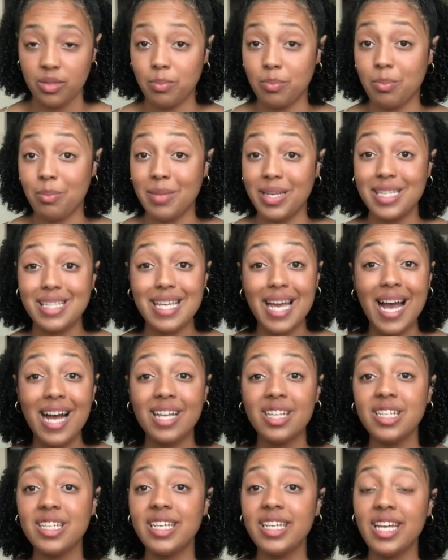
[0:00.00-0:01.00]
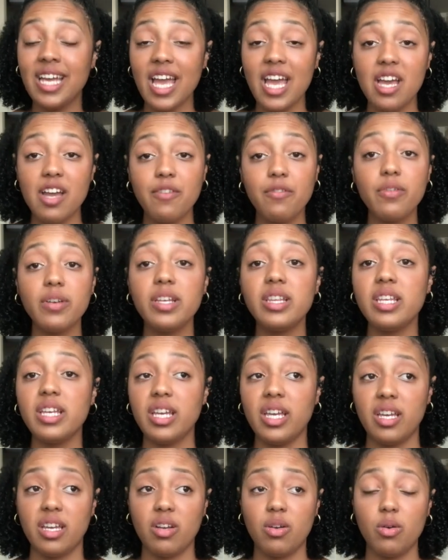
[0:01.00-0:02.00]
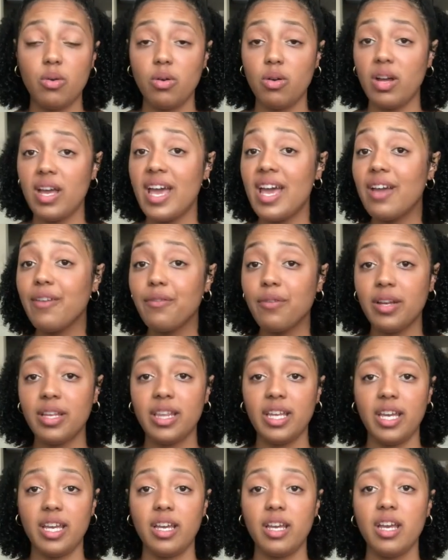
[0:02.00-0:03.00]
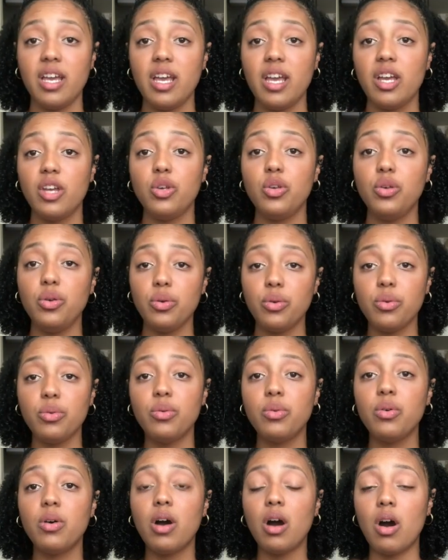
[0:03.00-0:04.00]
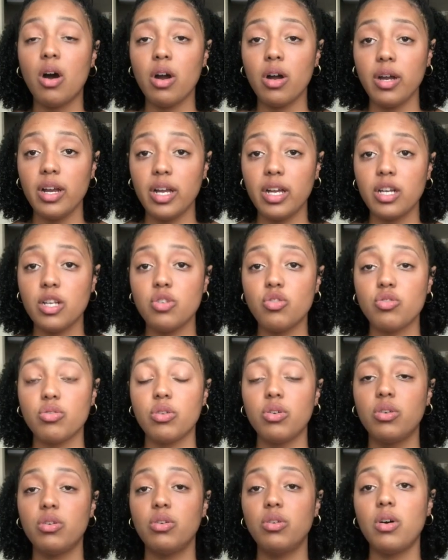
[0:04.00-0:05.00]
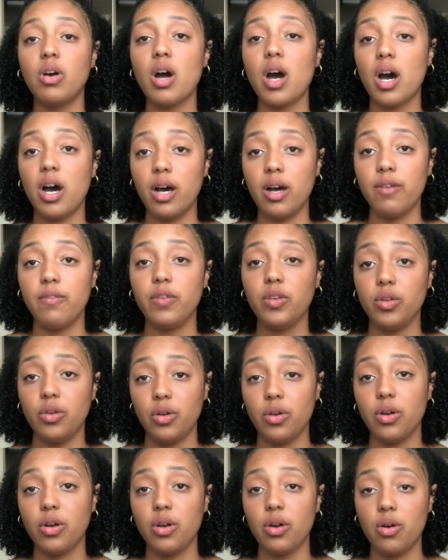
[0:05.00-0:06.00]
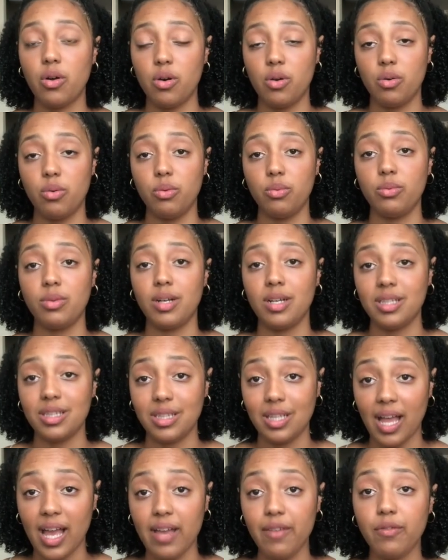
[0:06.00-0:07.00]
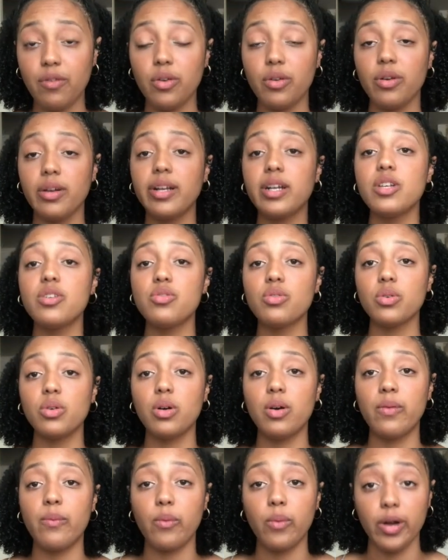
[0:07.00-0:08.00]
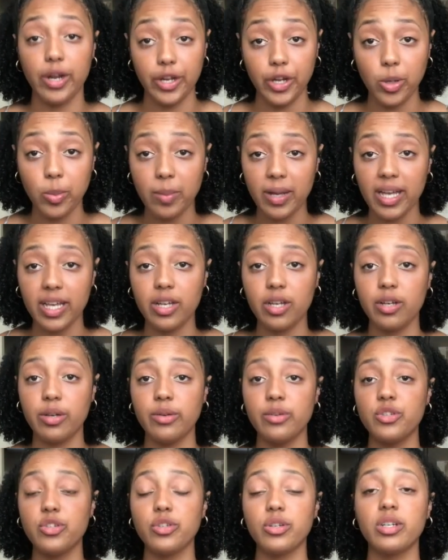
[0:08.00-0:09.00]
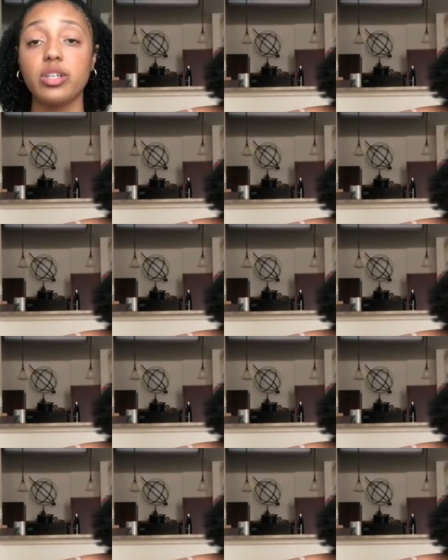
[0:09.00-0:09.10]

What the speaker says: mentality, everything, you are in control of your own life. You're in control of where your mind goes.